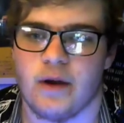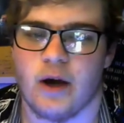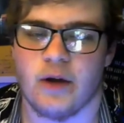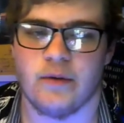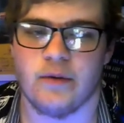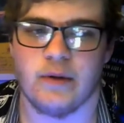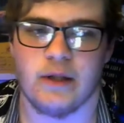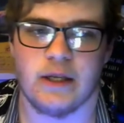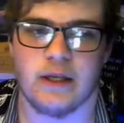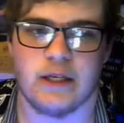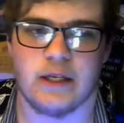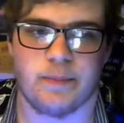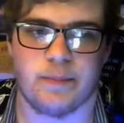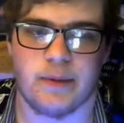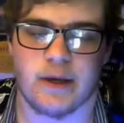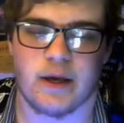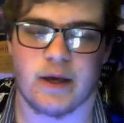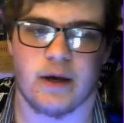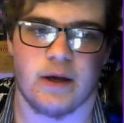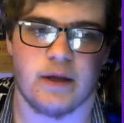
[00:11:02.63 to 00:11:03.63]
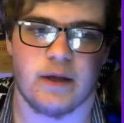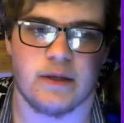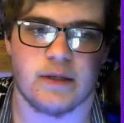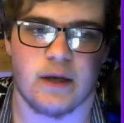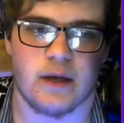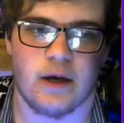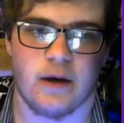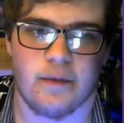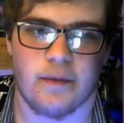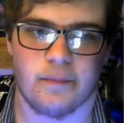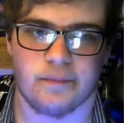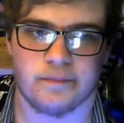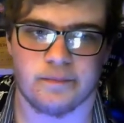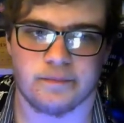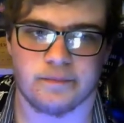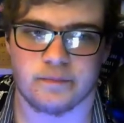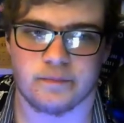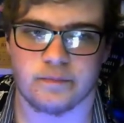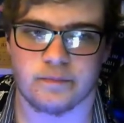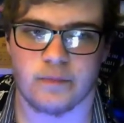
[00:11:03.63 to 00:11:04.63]
Unreleased because
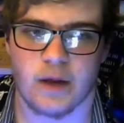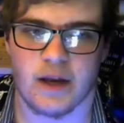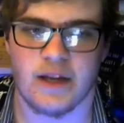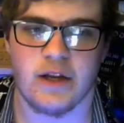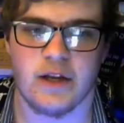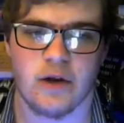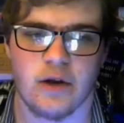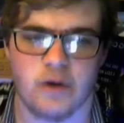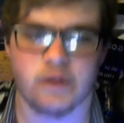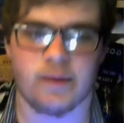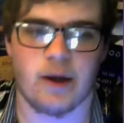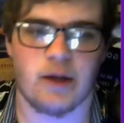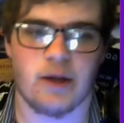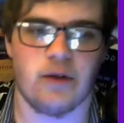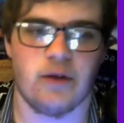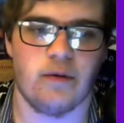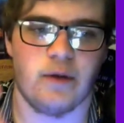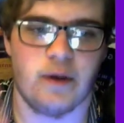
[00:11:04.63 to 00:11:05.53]
um, and he knows about you.